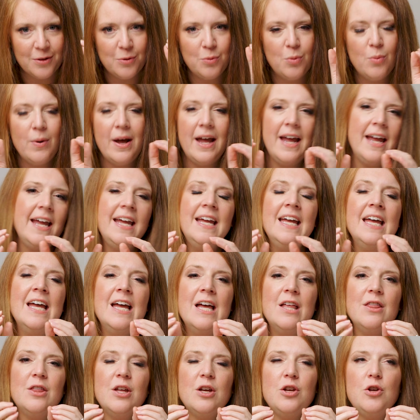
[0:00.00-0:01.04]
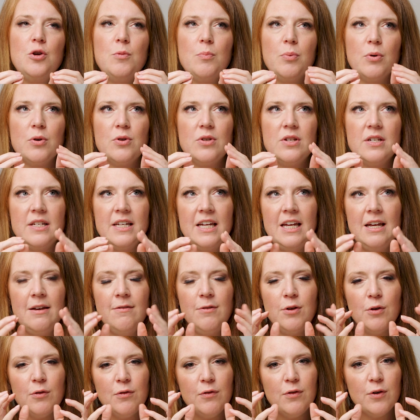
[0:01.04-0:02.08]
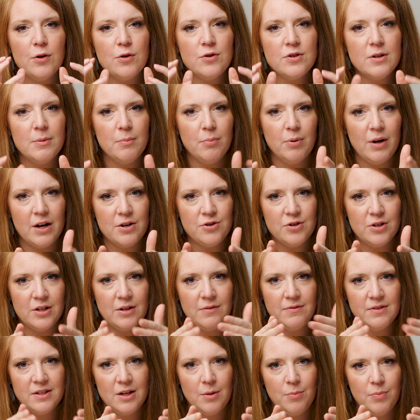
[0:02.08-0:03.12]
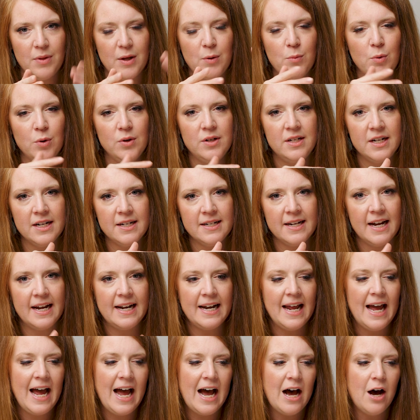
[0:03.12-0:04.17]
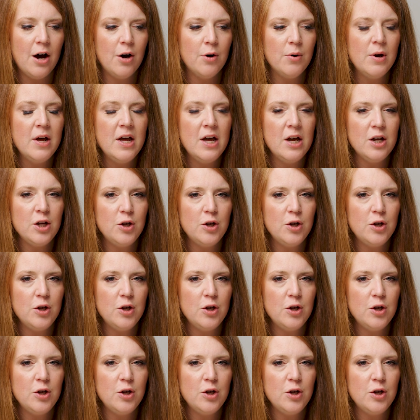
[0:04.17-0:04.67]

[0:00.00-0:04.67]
The way that you perceive your first impression of something will dictate how